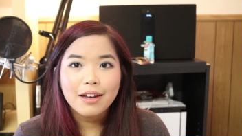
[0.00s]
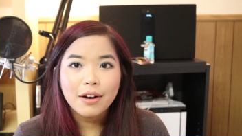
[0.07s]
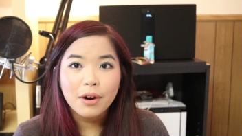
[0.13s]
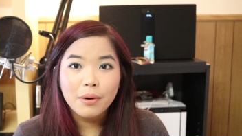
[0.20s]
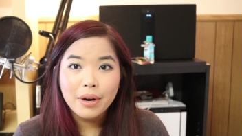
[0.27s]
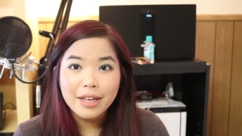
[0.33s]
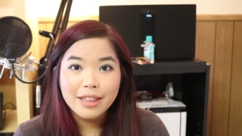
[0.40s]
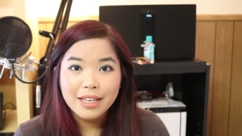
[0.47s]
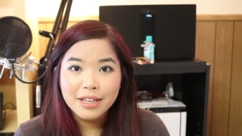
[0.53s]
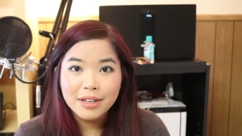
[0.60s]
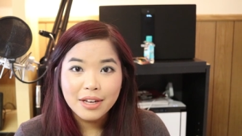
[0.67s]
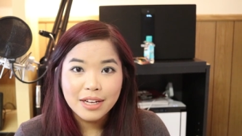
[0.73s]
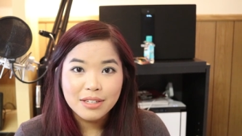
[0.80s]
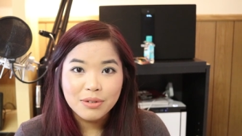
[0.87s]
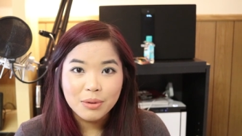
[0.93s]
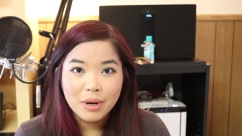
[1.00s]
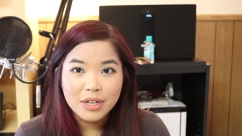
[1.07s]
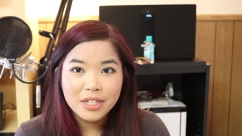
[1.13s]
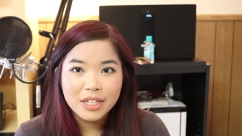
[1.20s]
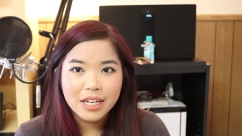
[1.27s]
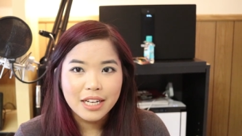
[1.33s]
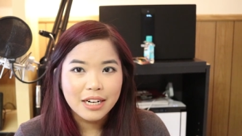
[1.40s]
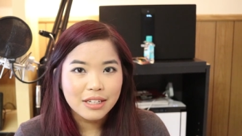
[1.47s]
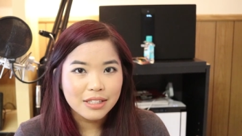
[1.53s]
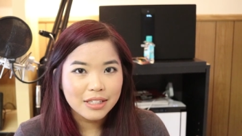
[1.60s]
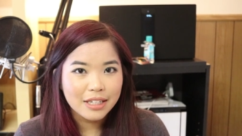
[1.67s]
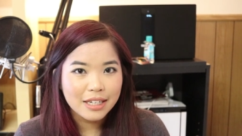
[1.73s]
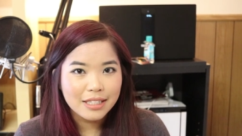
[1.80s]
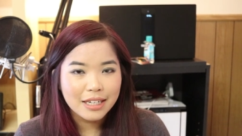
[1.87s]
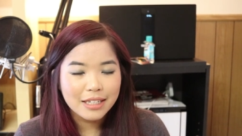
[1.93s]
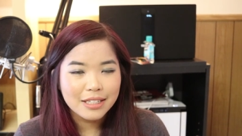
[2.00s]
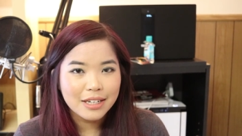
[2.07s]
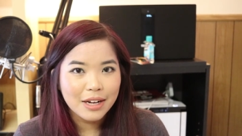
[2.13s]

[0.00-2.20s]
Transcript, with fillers: Alright, thank you guys for watching, and I'll see you guys next